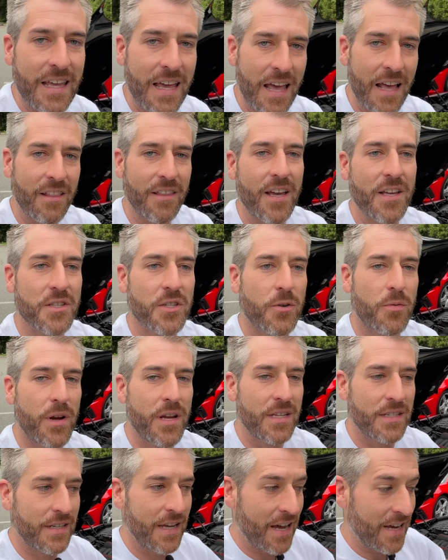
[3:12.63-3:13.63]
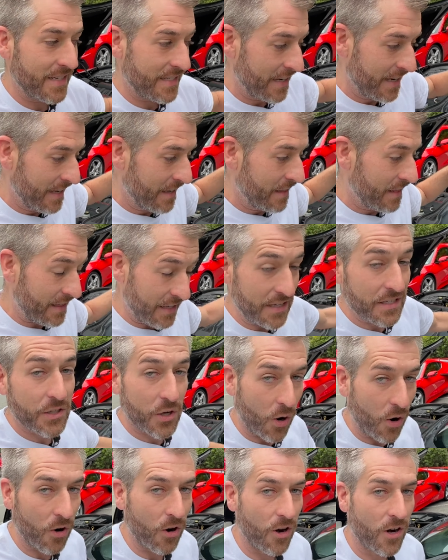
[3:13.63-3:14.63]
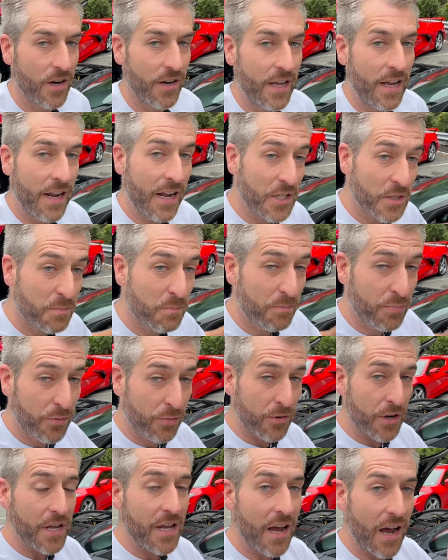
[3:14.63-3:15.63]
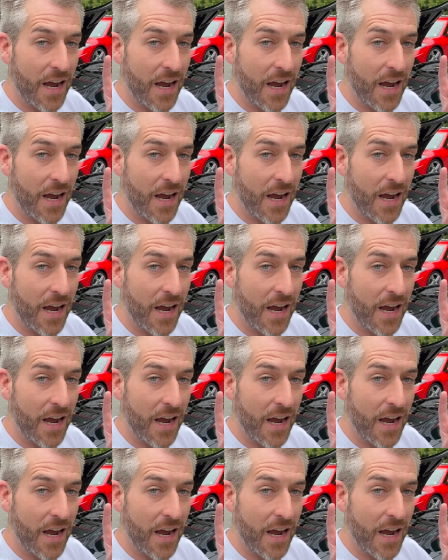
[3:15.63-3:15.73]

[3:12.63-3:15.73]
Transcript: the LS craze, guys, this car. And that's pretty